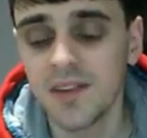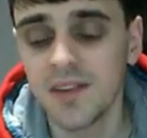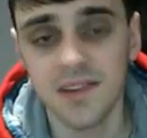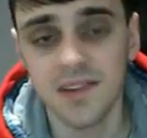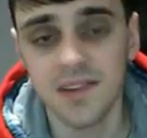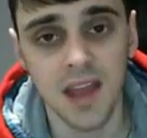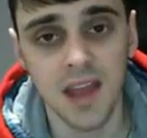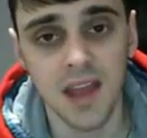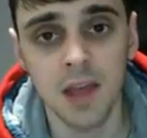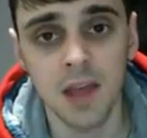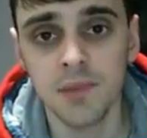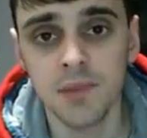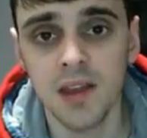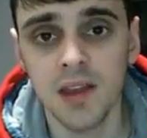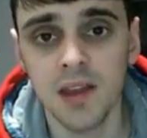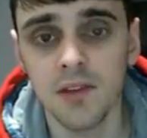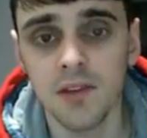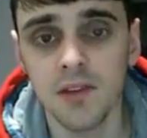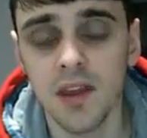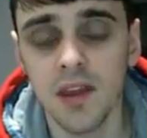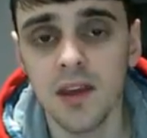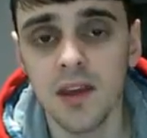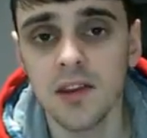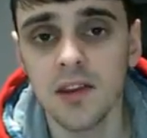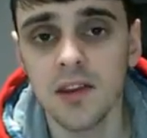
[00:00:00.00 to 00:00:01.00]

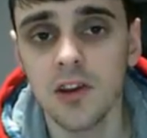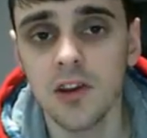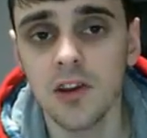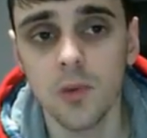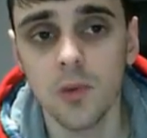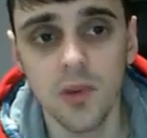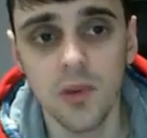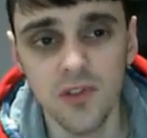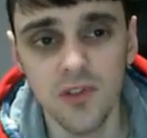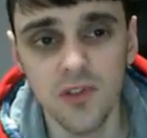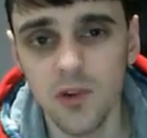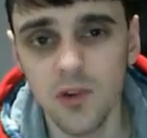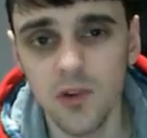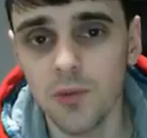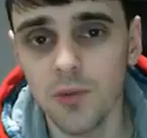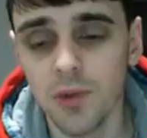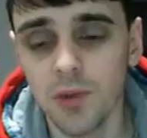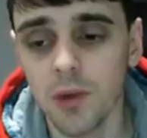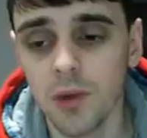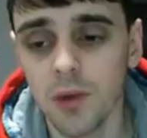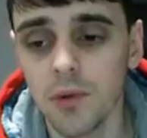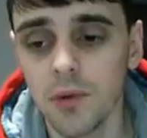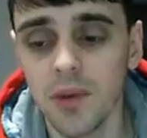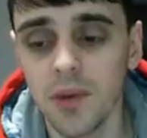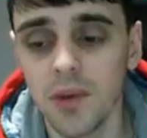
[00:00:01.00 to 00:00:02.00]
scams out there. We've
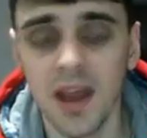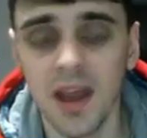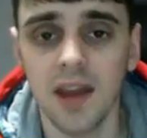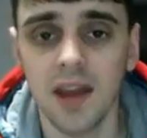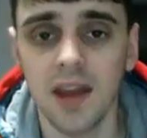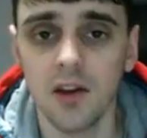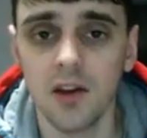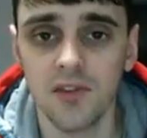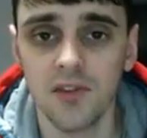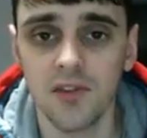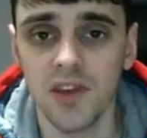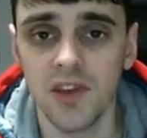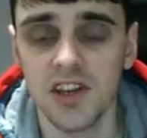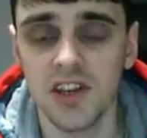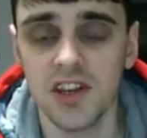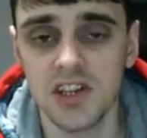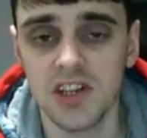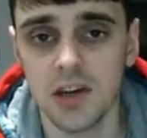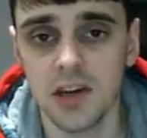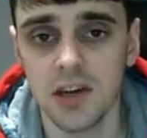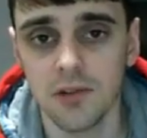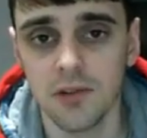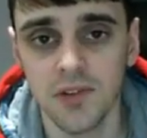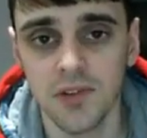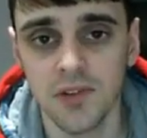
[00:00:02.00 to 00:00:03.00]
all probably had our
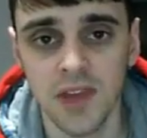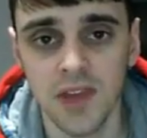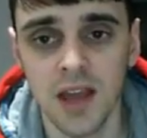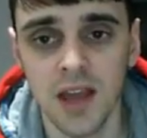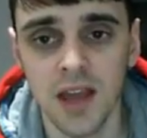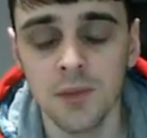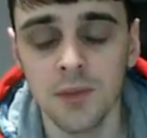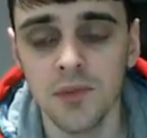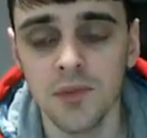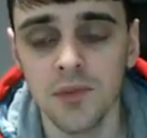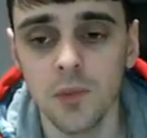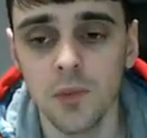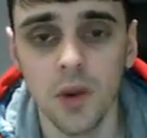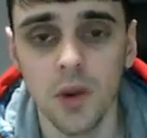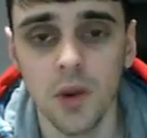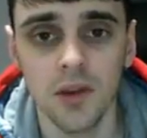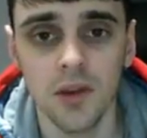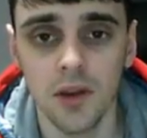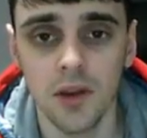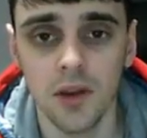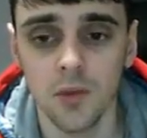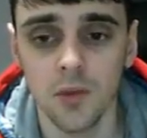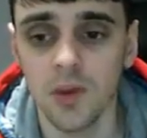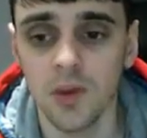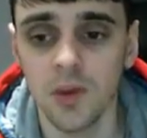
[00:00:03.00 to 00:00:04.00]
fair share of scams
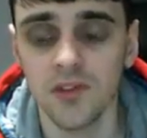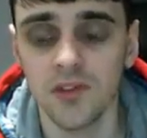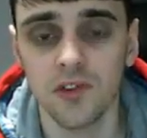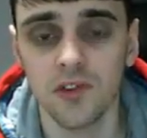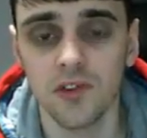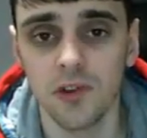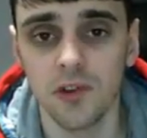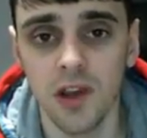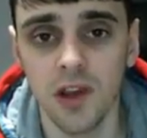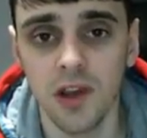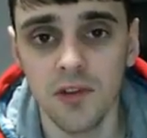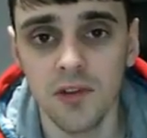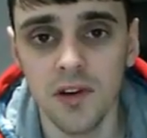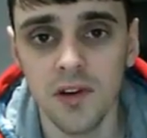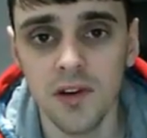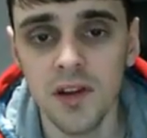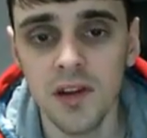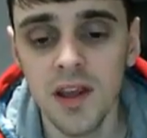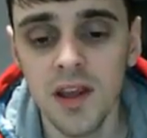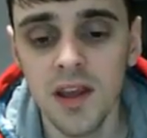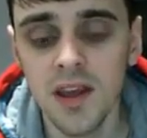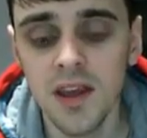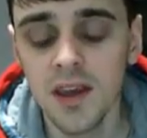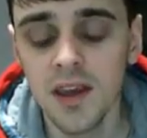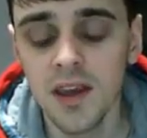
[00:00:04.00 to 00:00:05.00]
once or
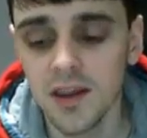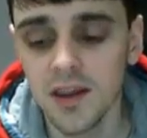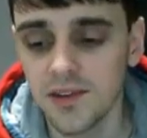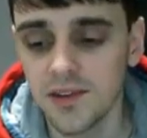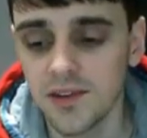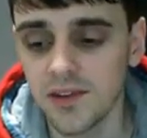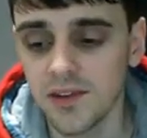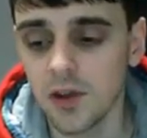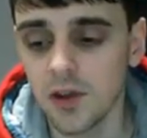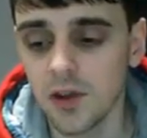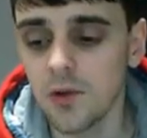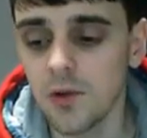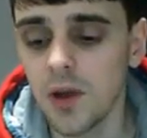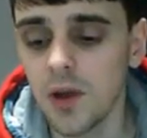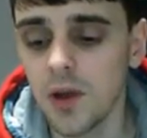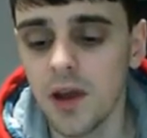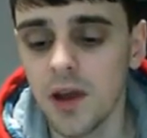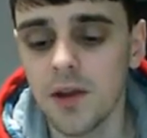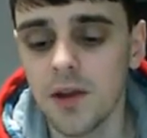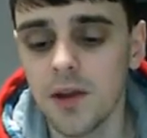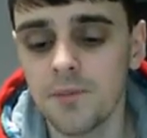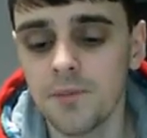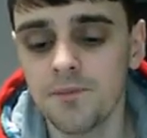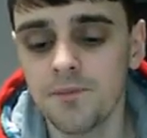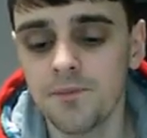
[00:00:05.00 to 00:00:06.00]
another.
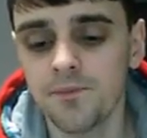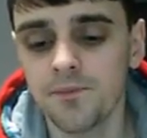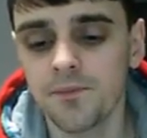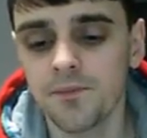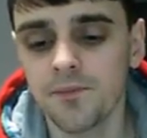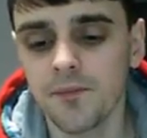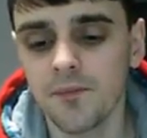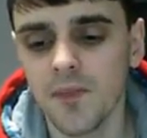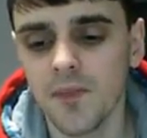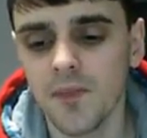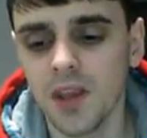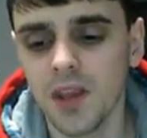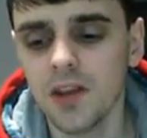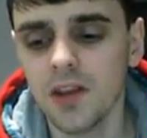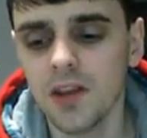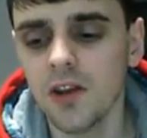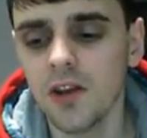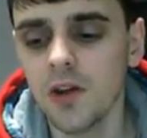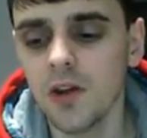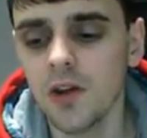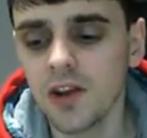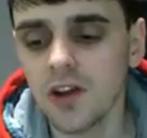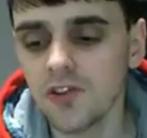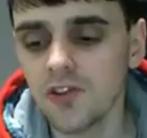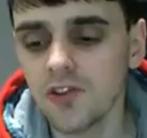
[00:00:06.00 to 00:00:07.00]
So
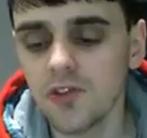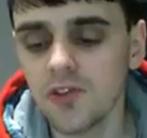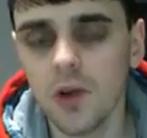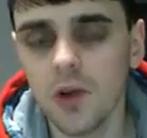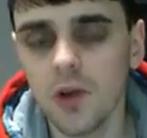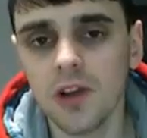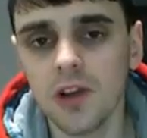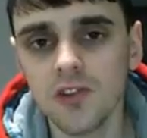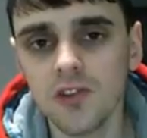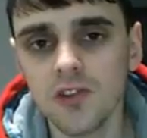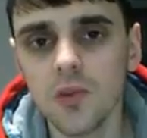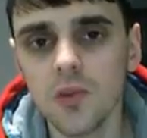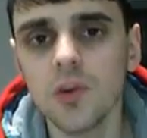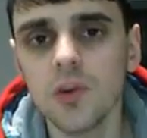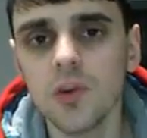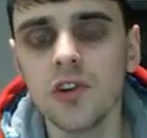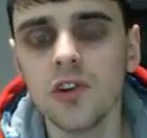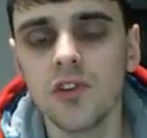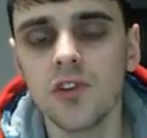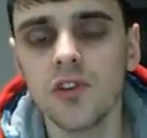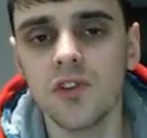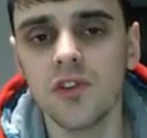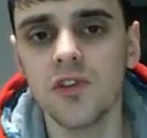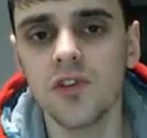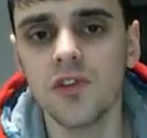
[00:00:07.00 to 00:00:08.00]
I just
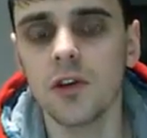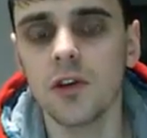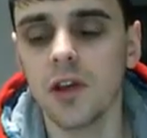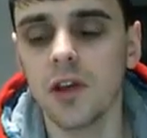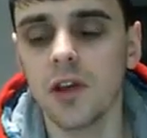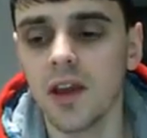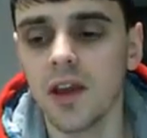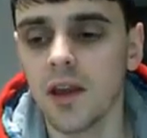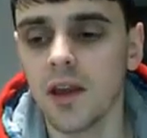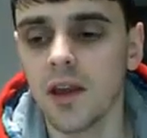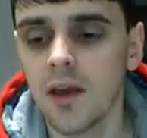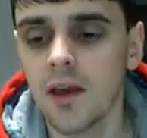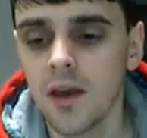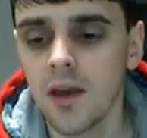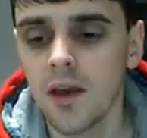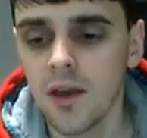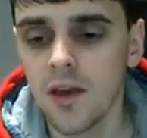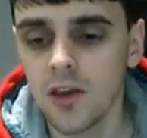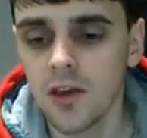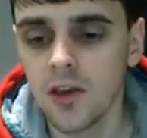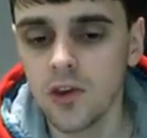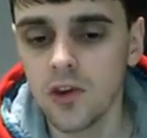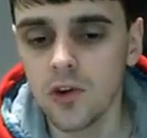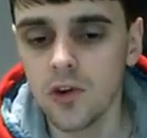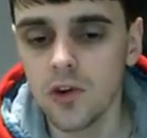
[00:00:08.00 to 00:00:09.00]
want you to feel like
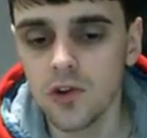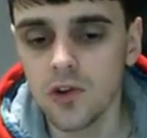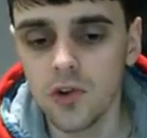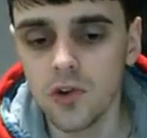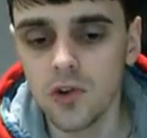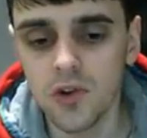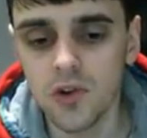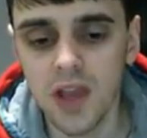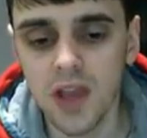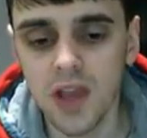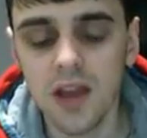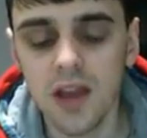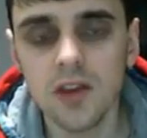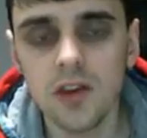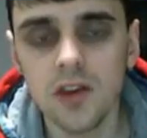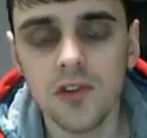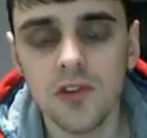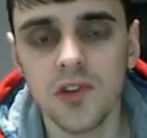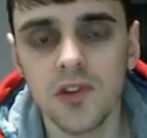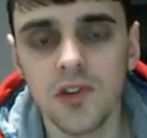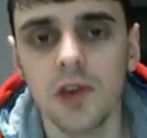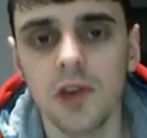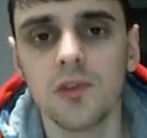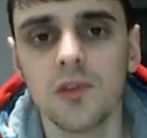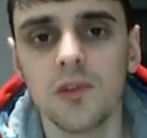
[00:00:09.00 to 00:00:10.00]
you're
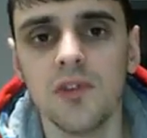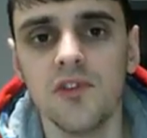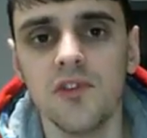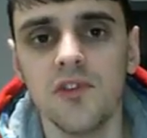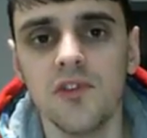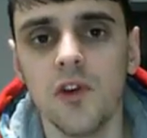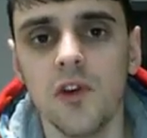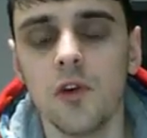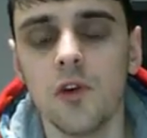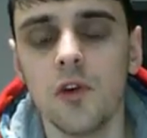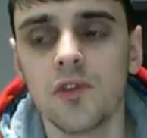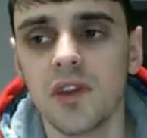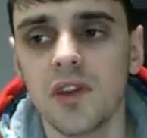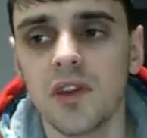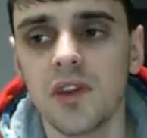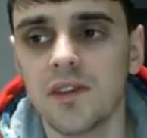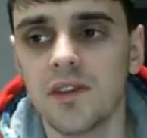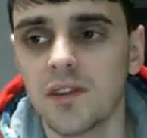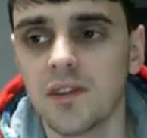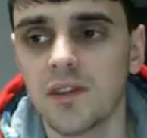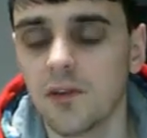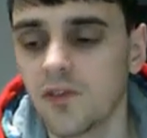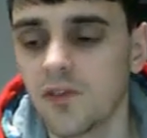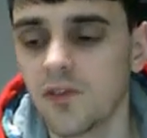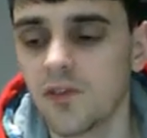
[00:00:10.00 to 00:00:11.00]
getting yourselves
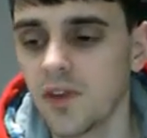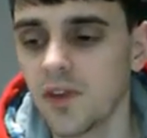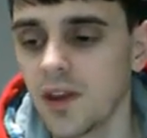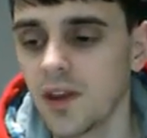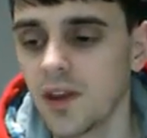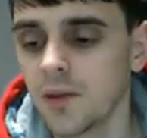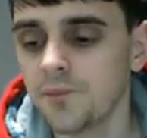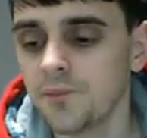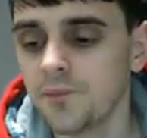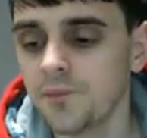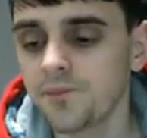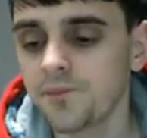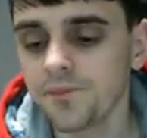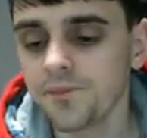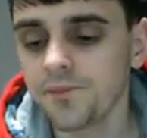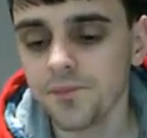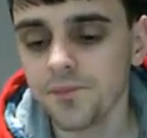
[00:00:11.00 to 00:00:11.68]
involved in something